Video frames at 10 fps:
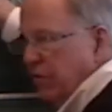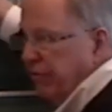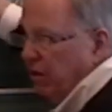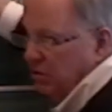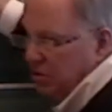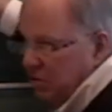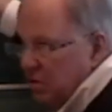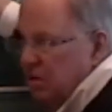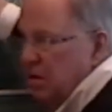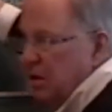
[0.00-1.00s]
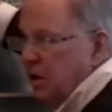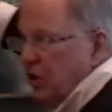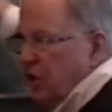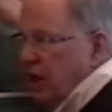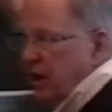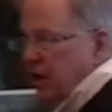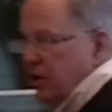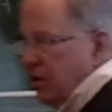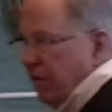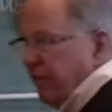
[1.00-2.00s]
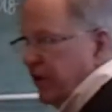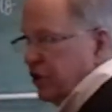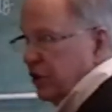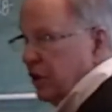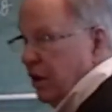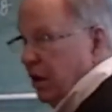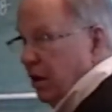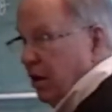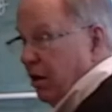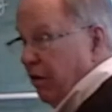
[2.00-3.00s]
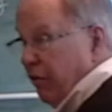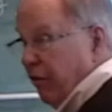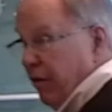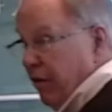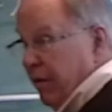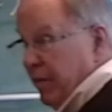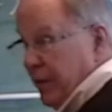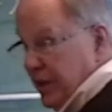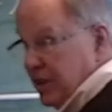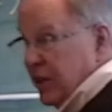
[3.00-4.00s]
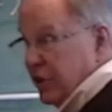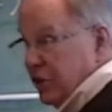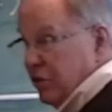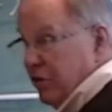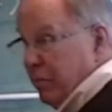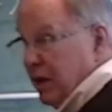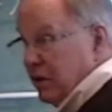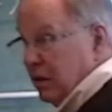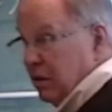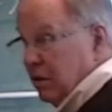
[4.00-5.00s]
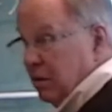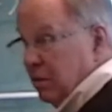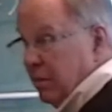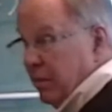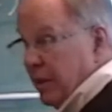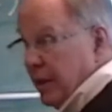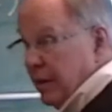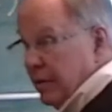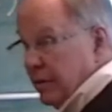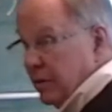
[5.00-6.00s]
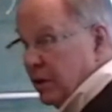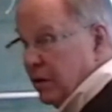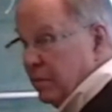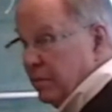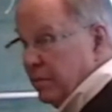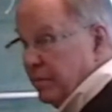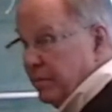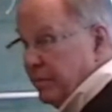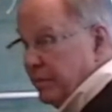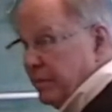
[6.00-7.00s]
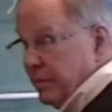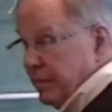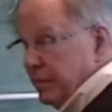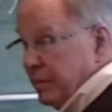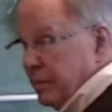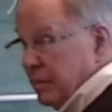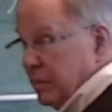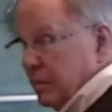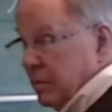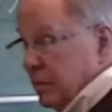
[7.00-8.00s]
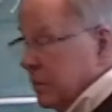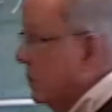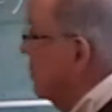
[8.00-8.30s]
of functions, getting a derivation of sections of the bundle. Okay? okay.